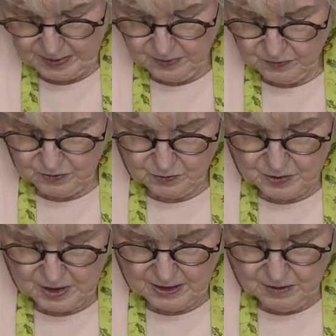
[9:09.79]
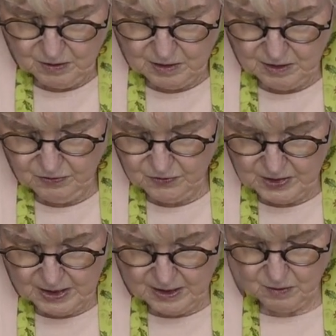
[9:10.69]
So take it off.
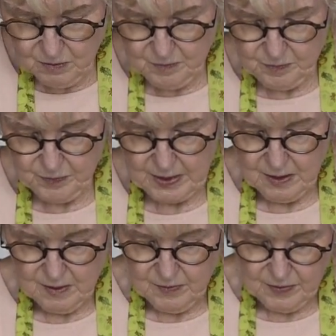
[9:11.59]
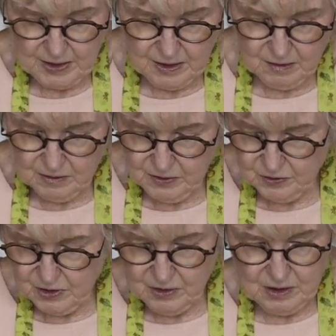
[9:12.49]
Now, there
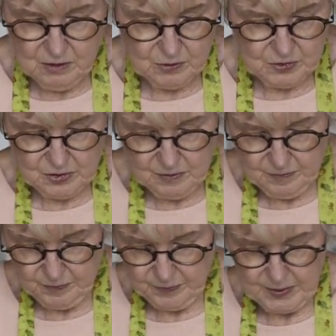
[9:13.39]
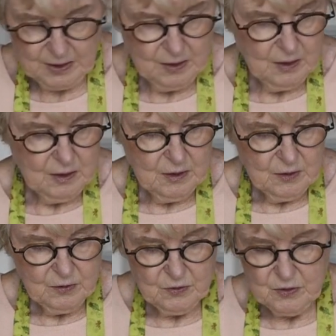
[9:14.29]
is our house.
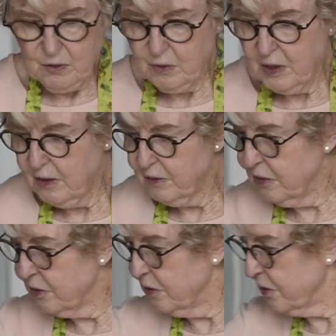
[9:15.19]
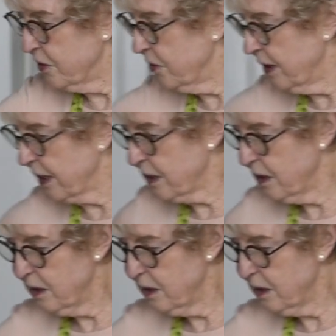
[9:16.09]
So now this is the trick.